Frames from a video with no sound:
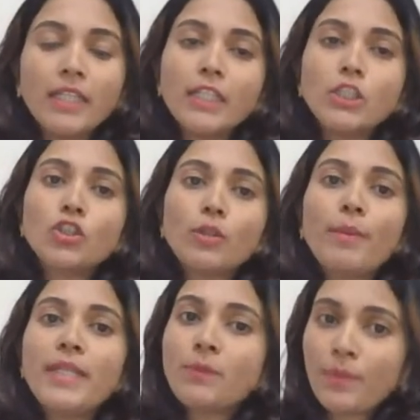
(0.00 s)
they should
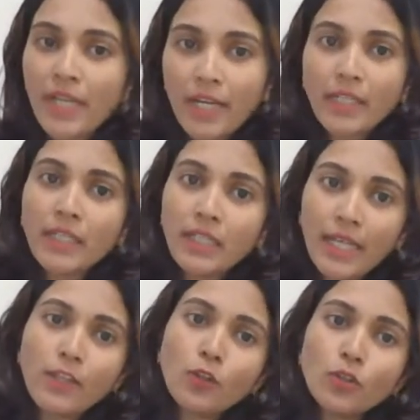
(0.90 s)
be spread in
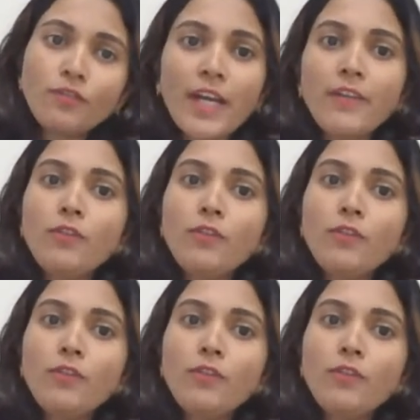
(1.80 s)
like 5